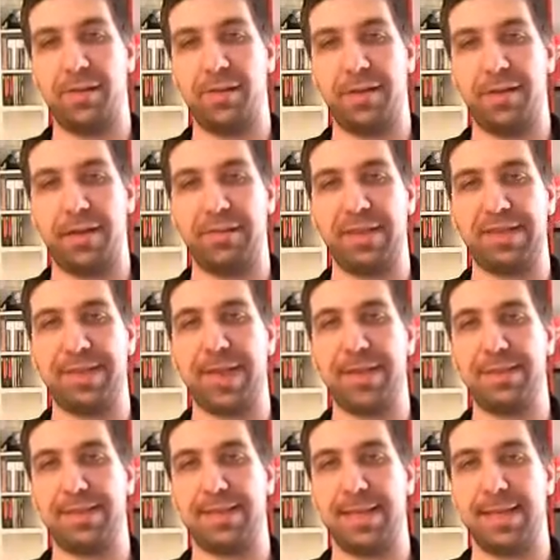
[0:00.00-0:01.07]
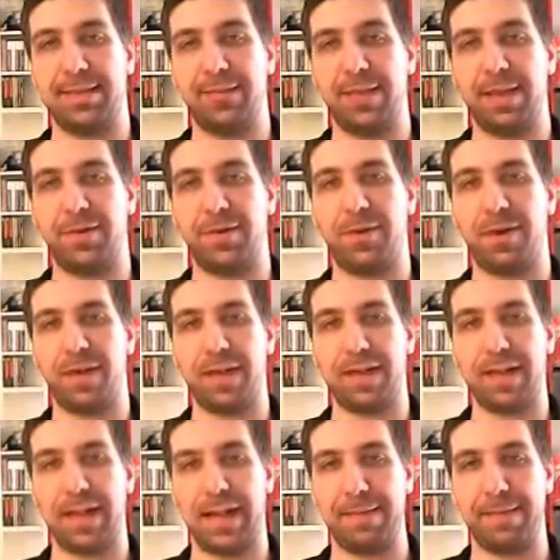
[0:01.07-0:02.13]
for 50 cents at the flea market
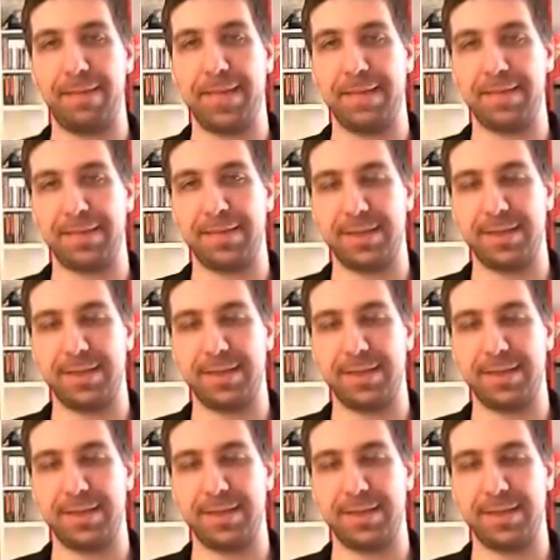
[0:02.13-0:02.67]
that I missed.